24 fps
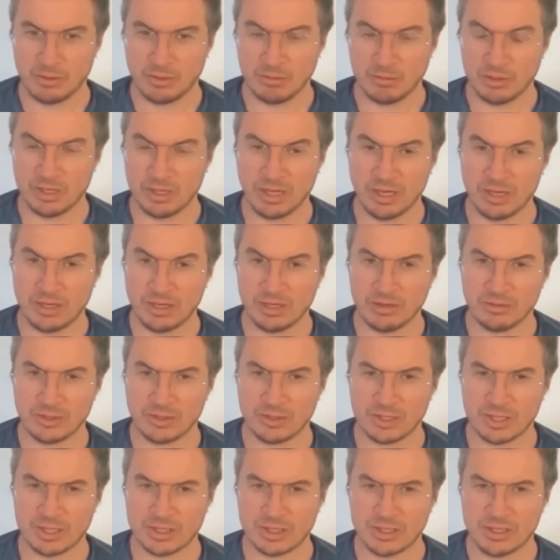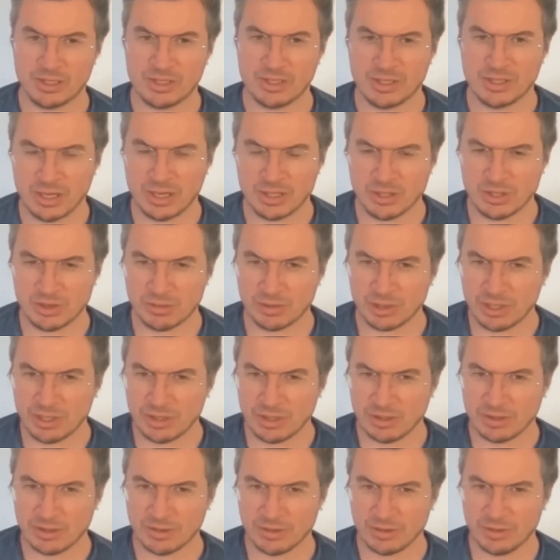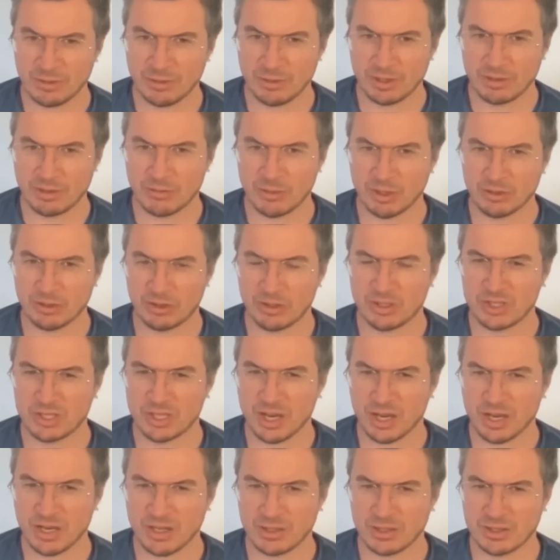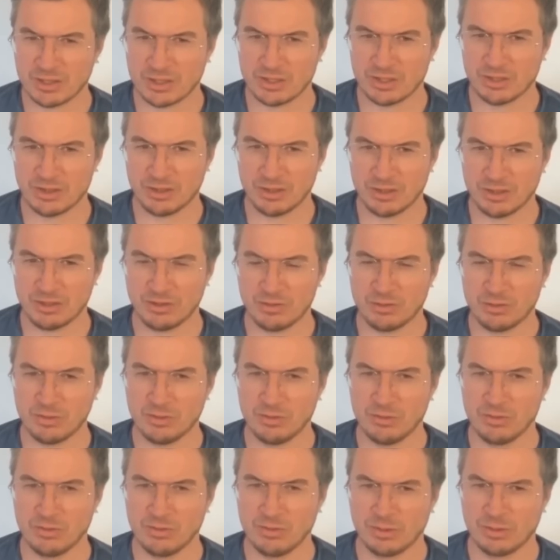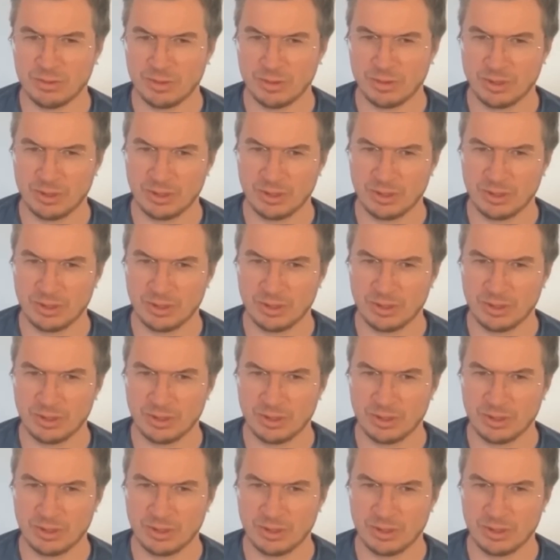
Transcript: in the beginning of the 16th century, when modern science started to